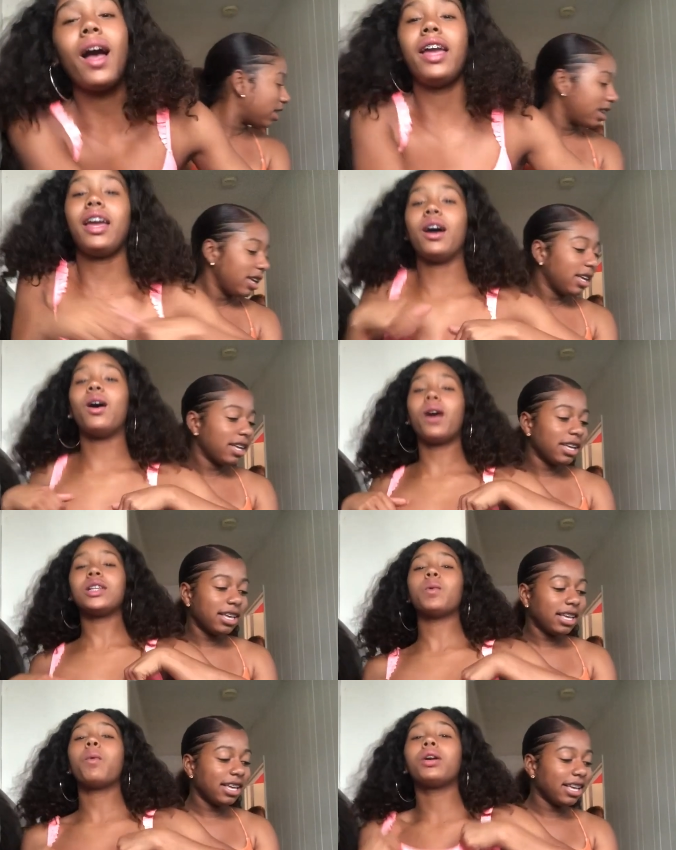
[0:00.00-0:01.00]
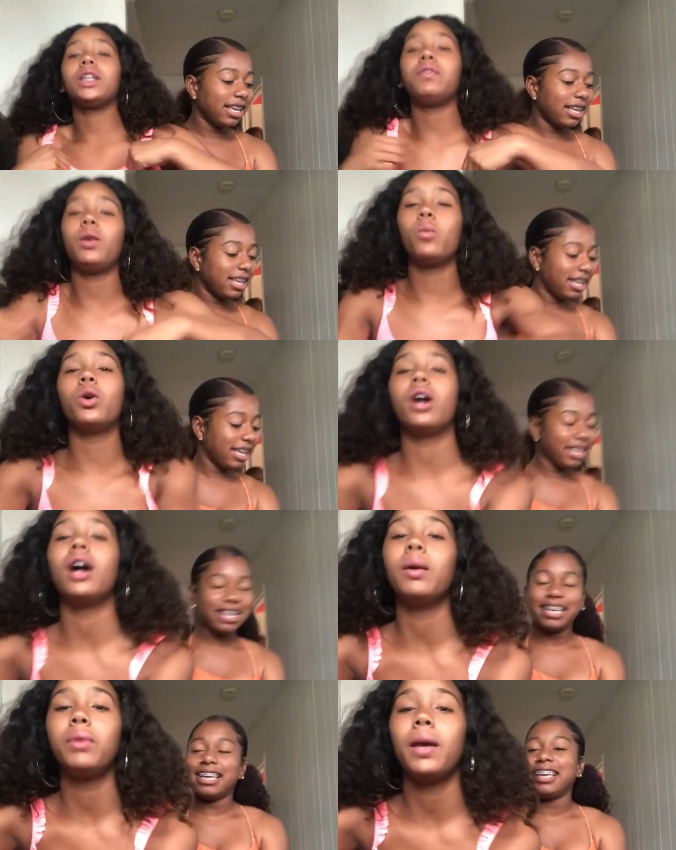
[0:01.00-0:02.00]
Speaker 1: Okay, yeah, yeah. Okay, so when we're leaving, we'll
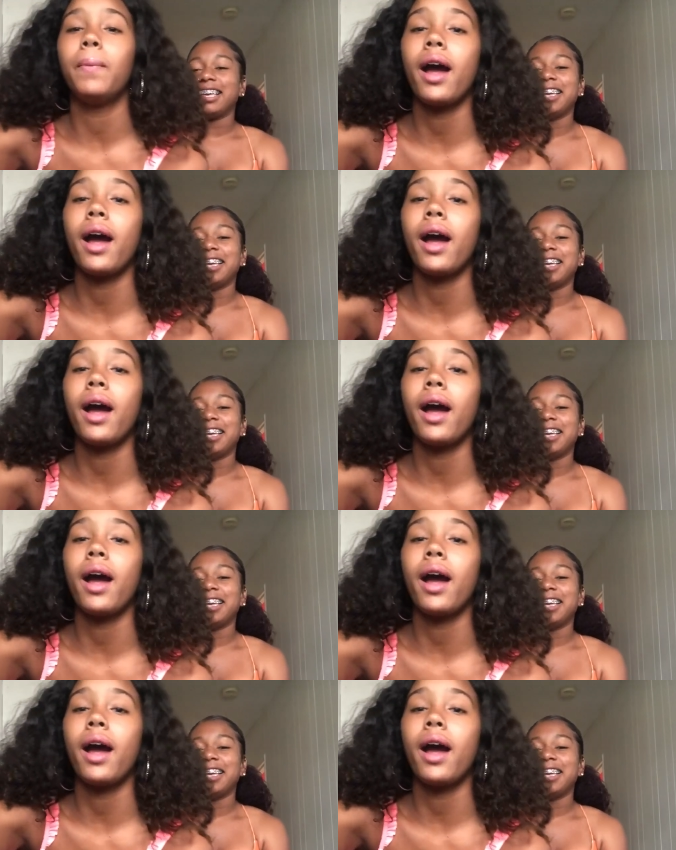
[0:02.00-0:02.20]
um get